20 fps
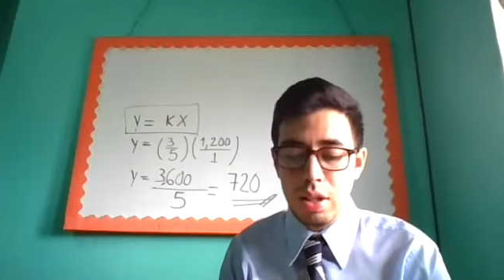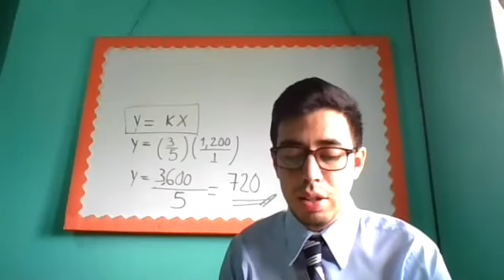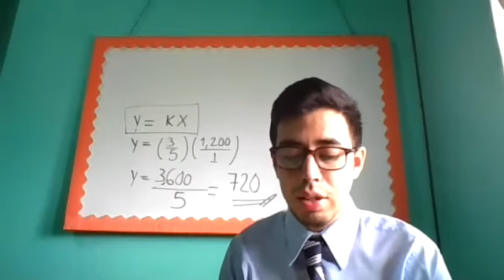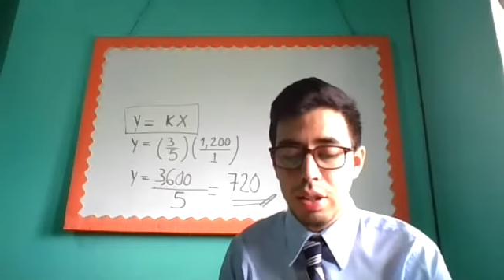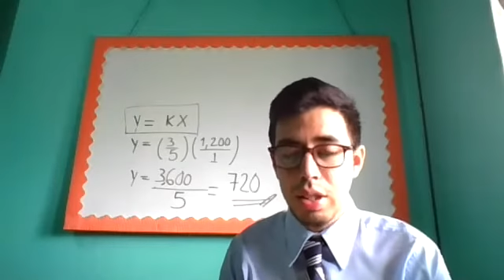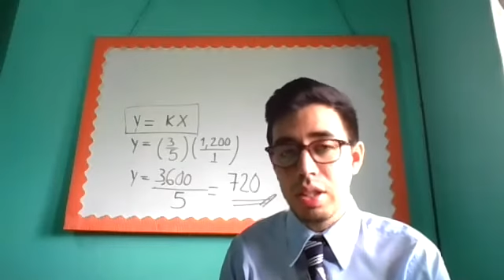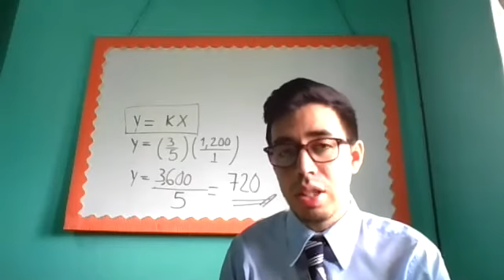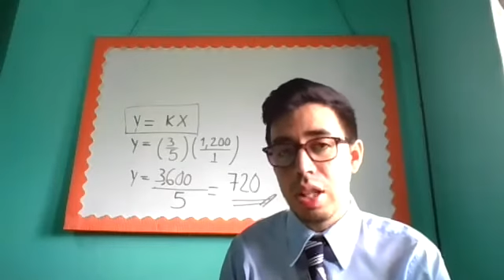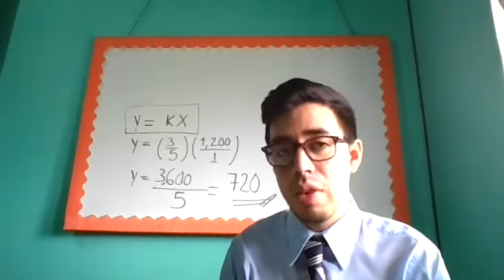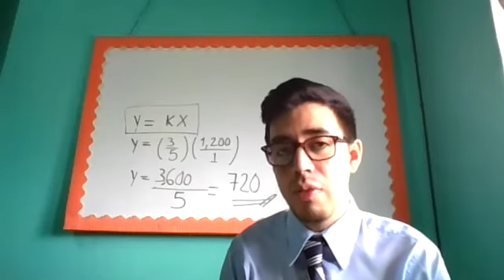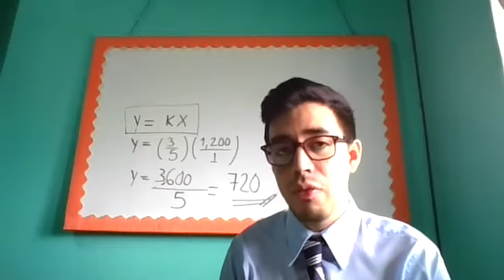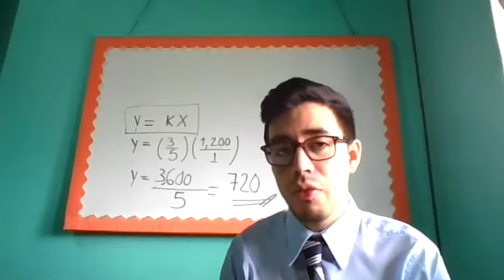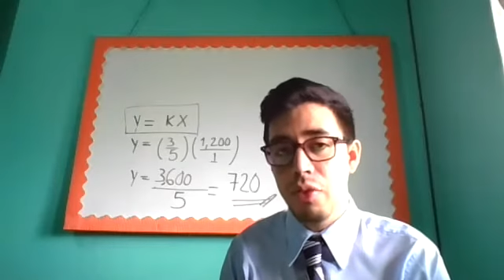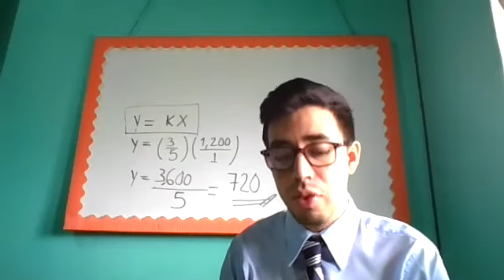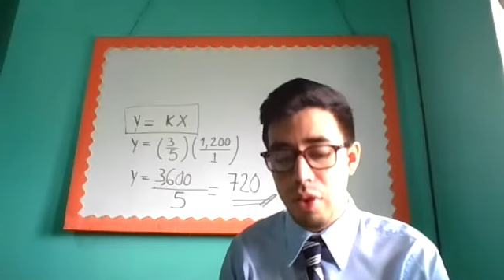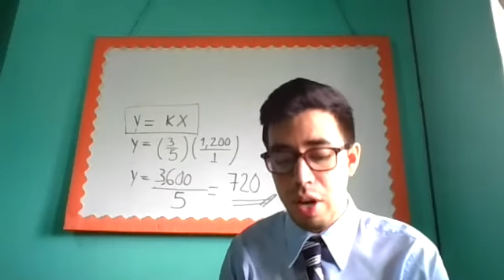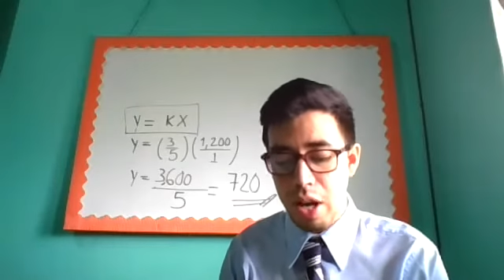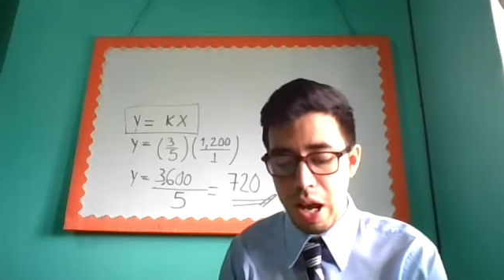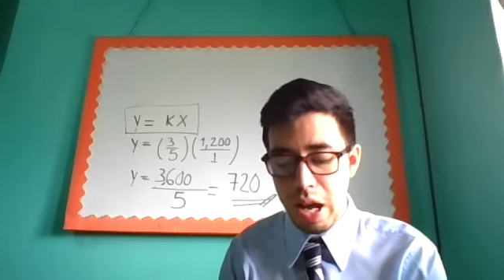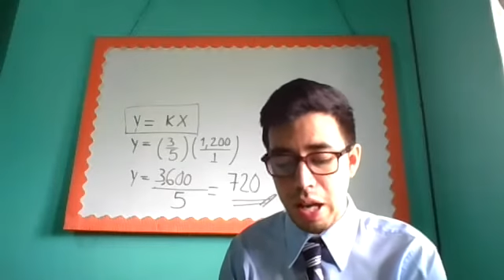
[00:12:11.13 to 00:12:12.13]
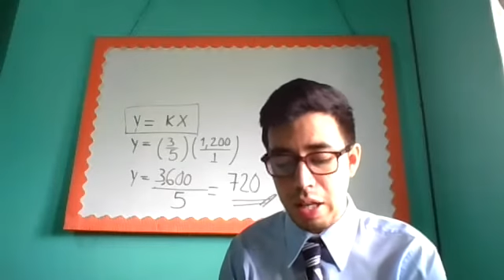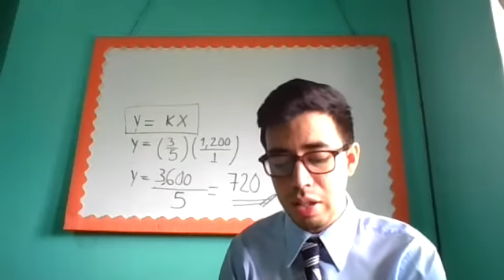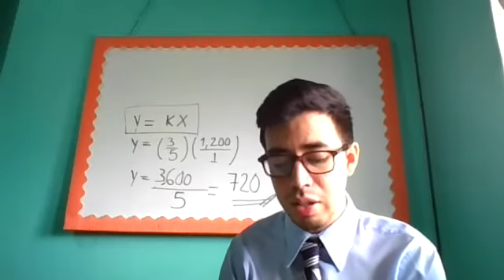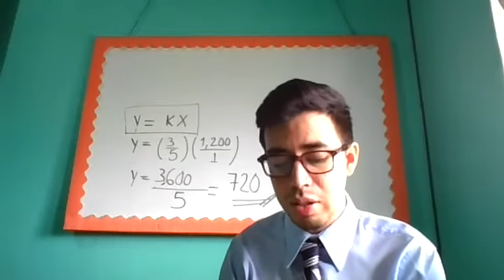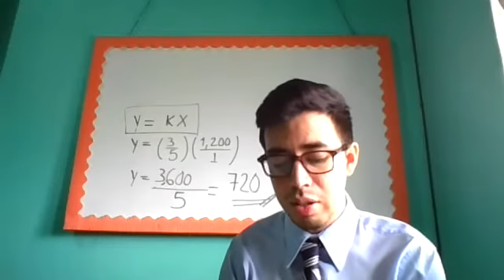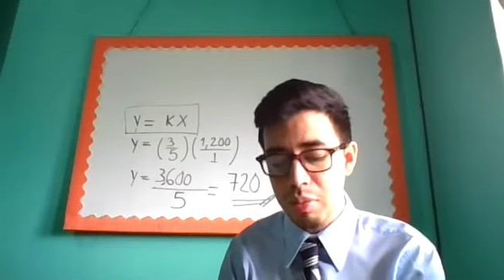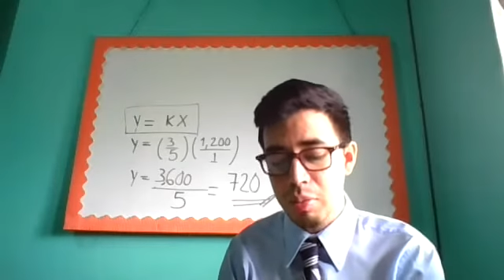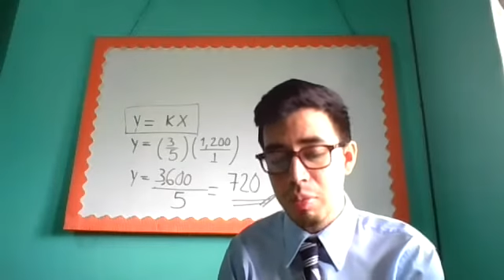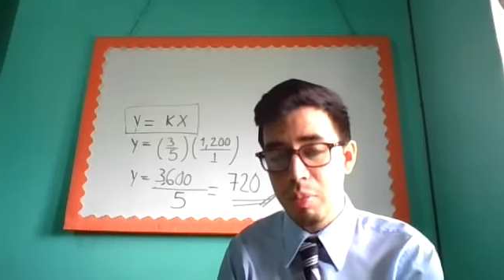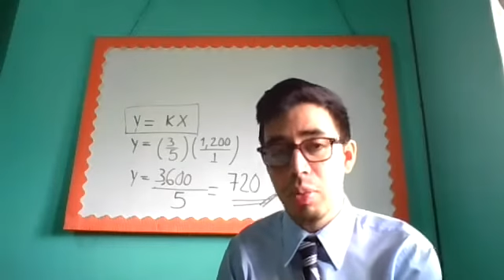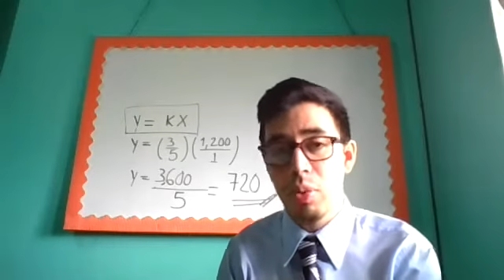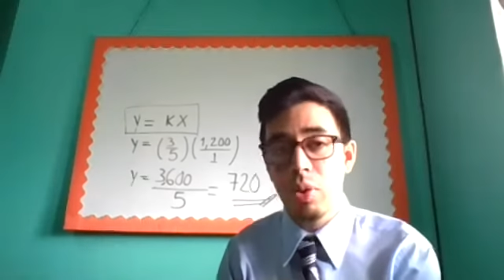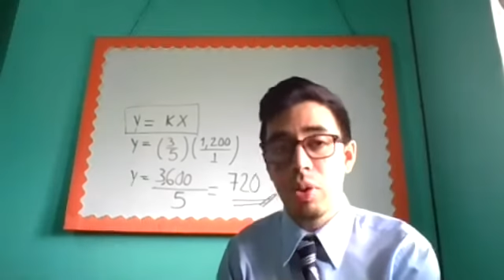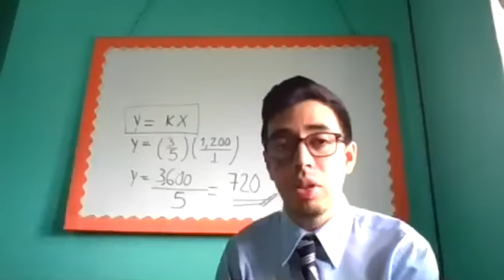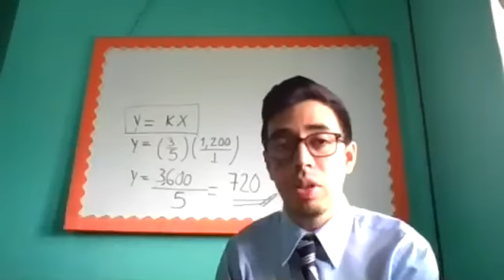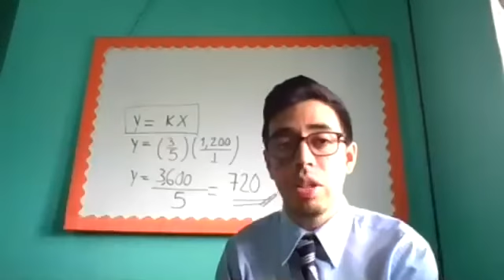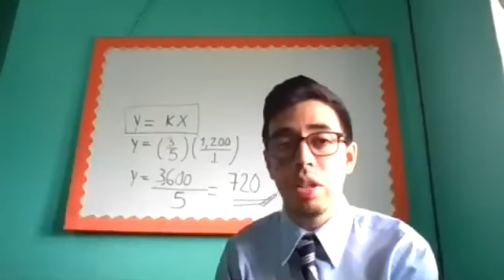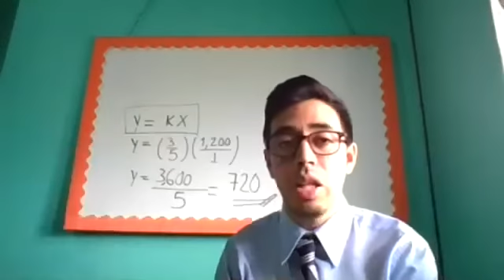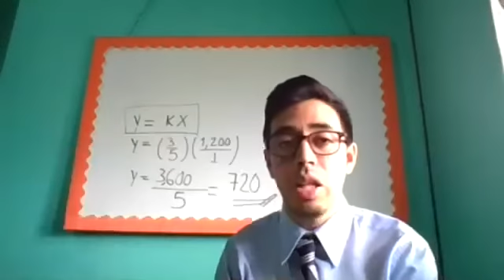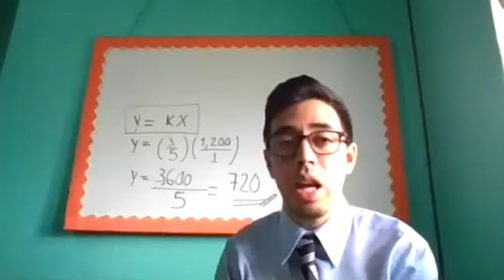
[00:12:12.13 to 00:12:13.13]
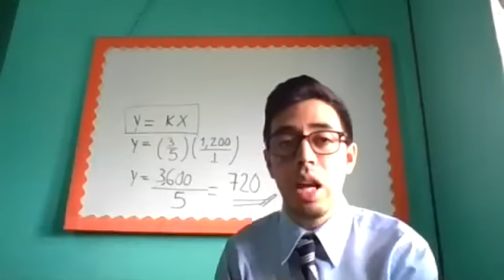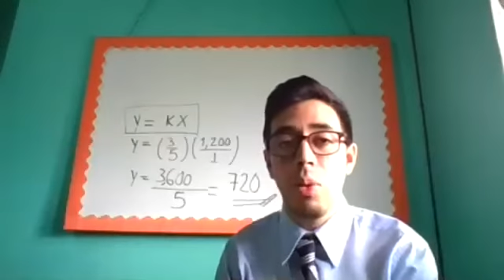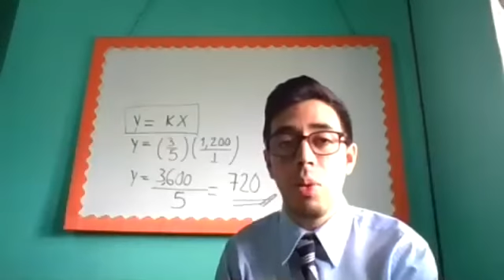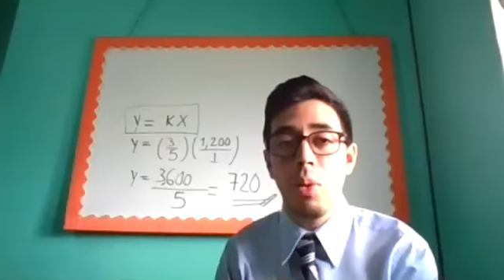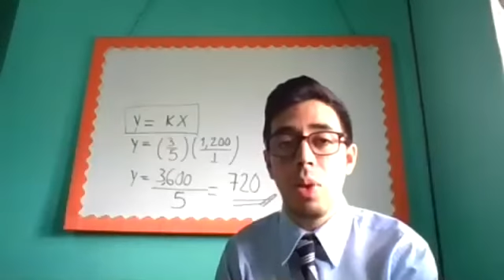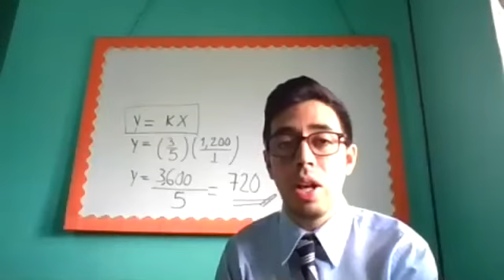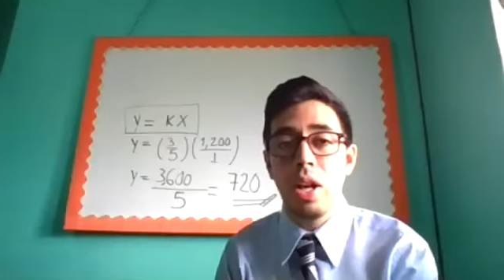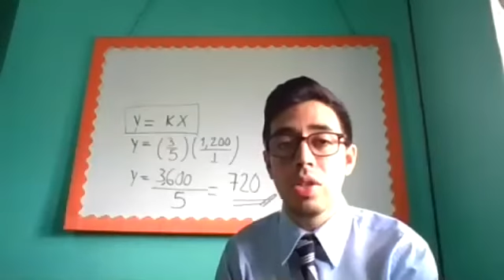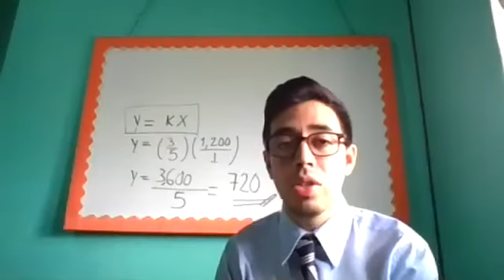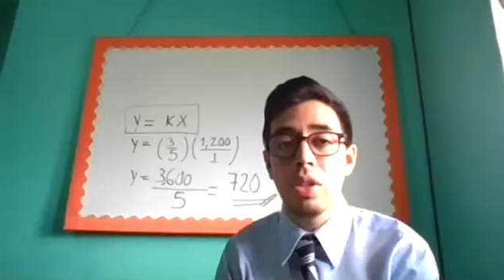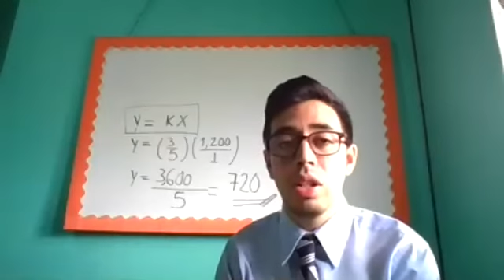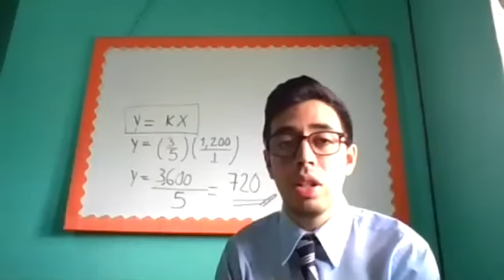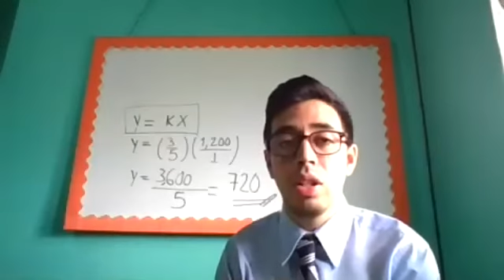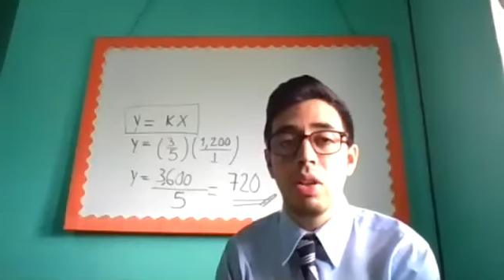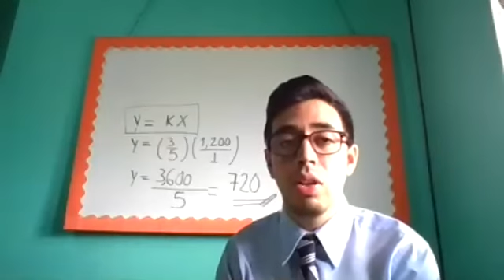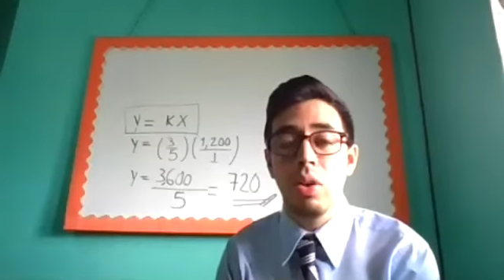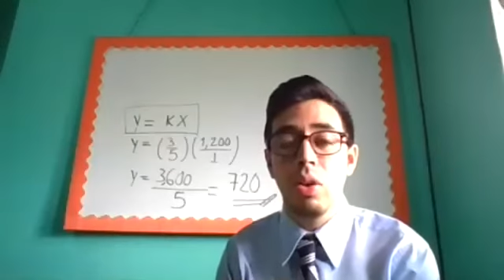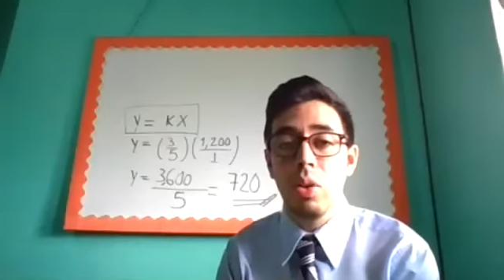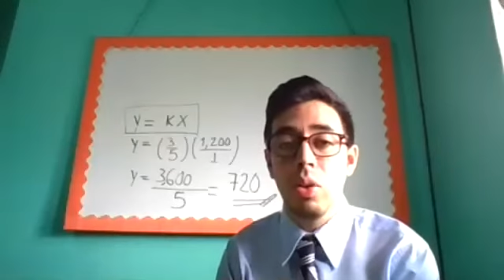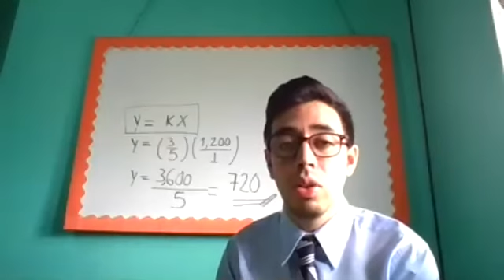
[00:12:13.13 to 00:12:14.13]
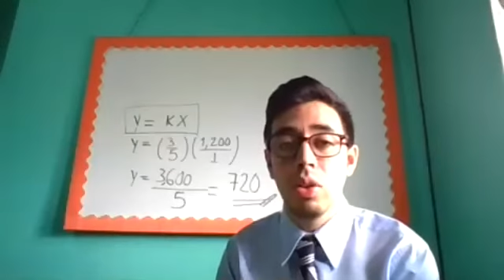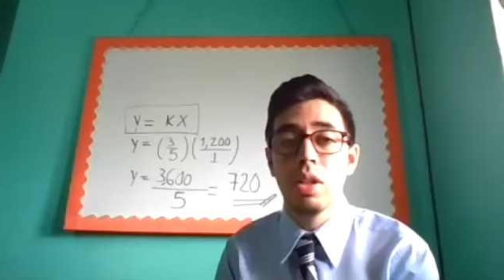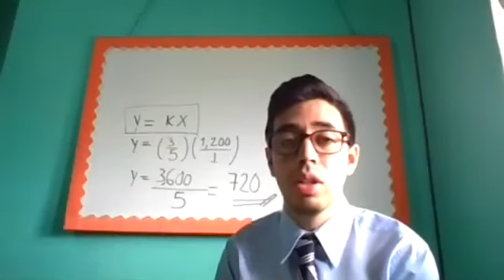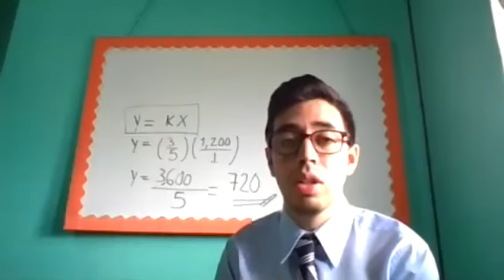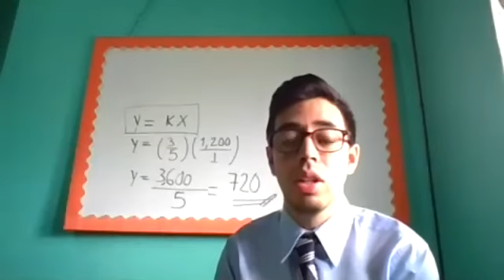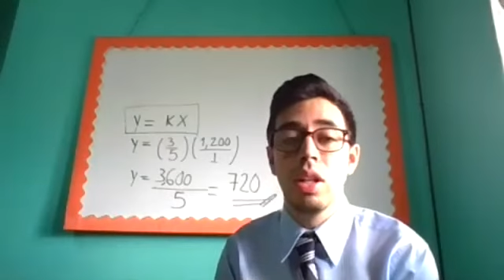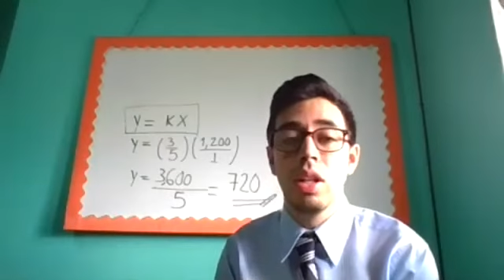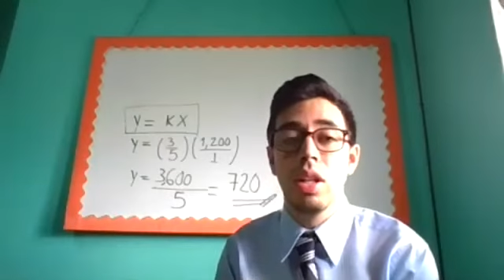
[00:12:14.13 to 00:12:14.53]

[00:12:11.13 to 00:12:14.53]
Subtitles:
the same for x, but the equation includes